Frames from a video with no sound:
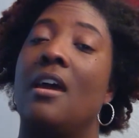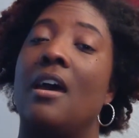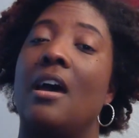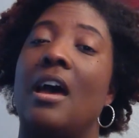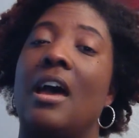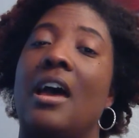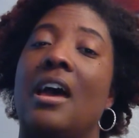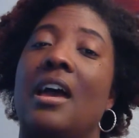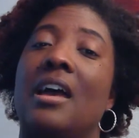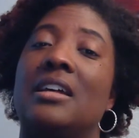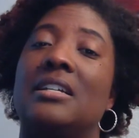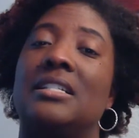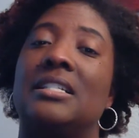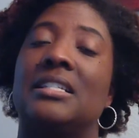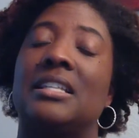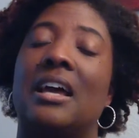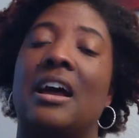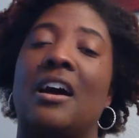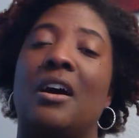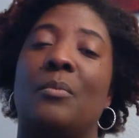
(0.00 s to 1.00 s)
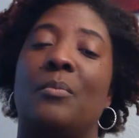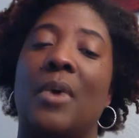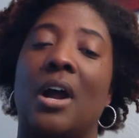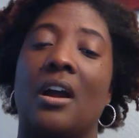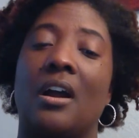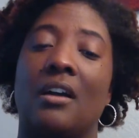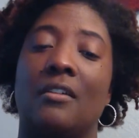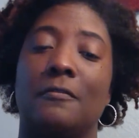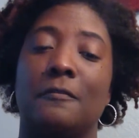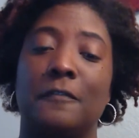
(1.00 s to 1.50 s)
And
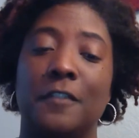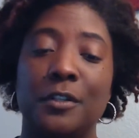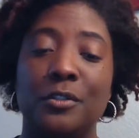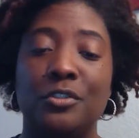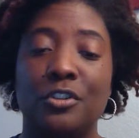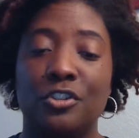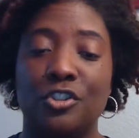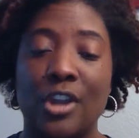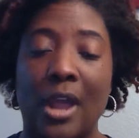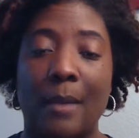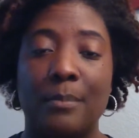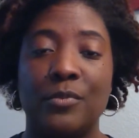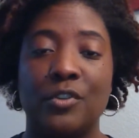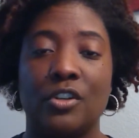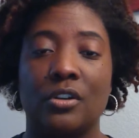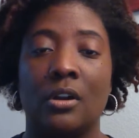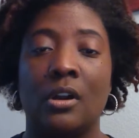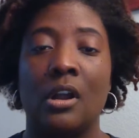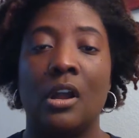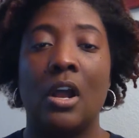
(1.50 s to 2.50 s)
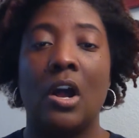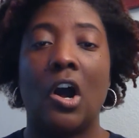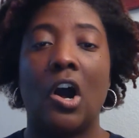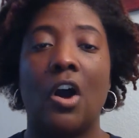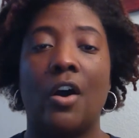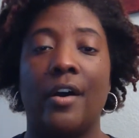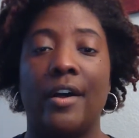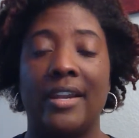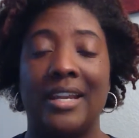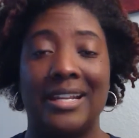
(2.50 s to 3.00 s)
our future chapter
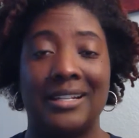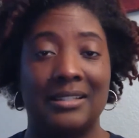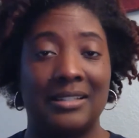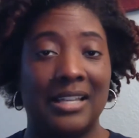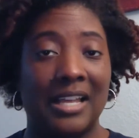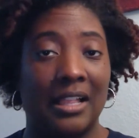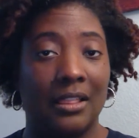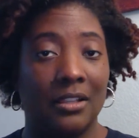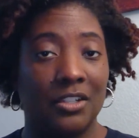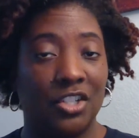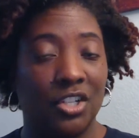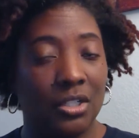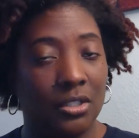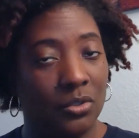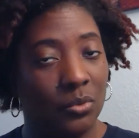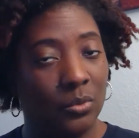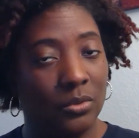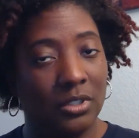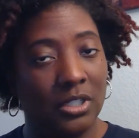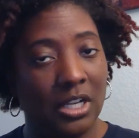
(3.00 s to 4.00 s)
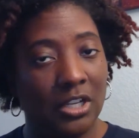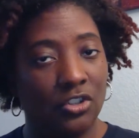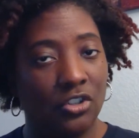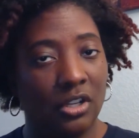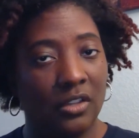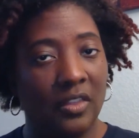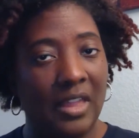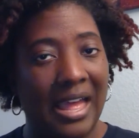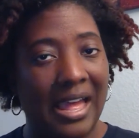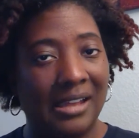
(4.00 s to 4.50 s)
on intelligence. We'll touch
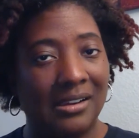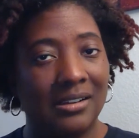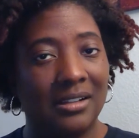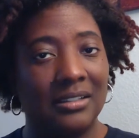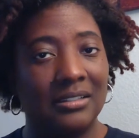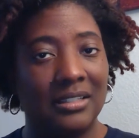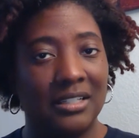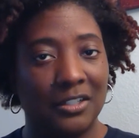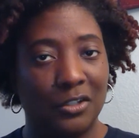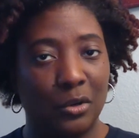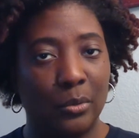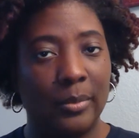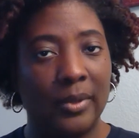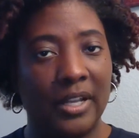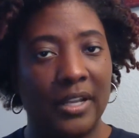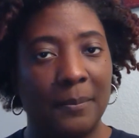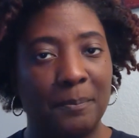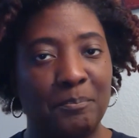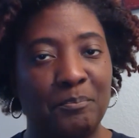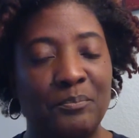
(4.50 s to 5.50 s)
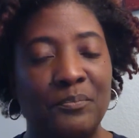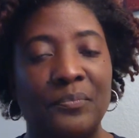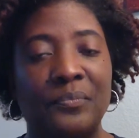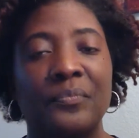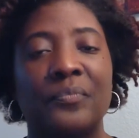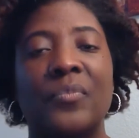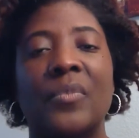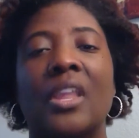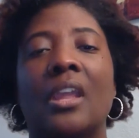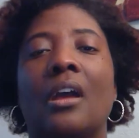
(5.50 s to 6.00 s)
on that a little bit.
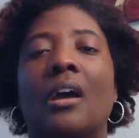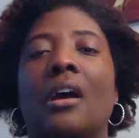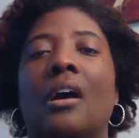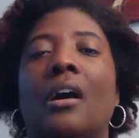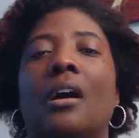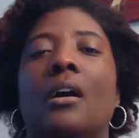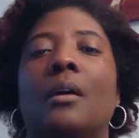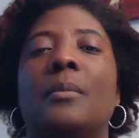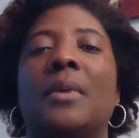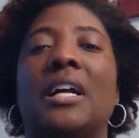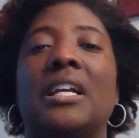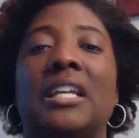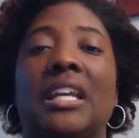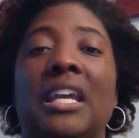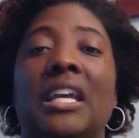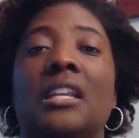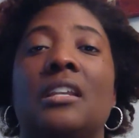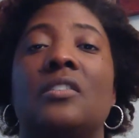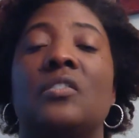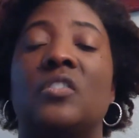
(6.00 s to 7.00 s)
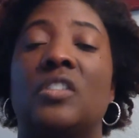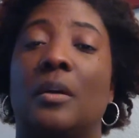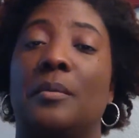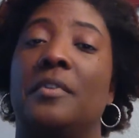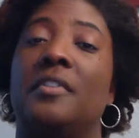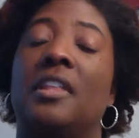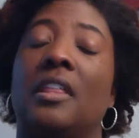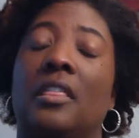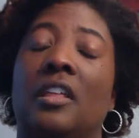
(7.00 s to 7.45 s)
Again, is some of the